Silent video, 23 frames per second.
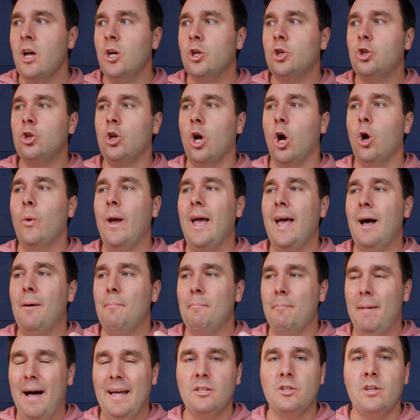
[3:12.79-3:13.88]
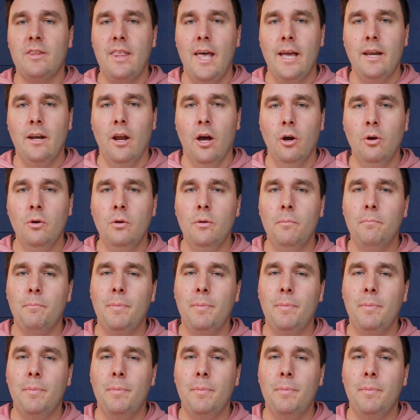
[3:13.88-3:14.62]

show how much they know,